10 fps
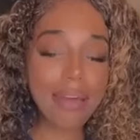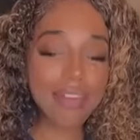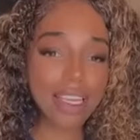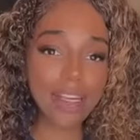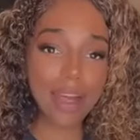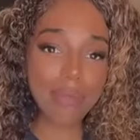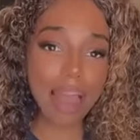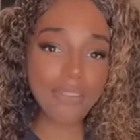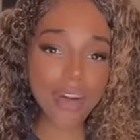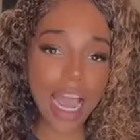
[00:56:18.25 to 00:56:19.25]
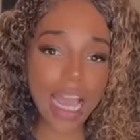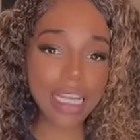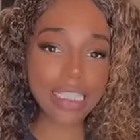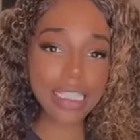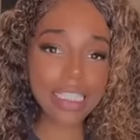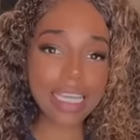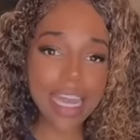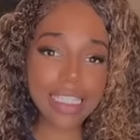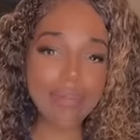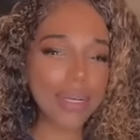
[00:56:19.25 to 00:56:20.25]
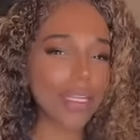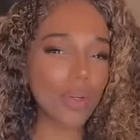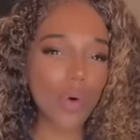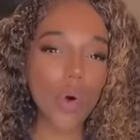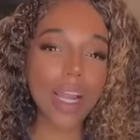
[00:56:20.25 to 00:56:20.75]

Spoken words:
I'm ever eating on my fries is ketchup and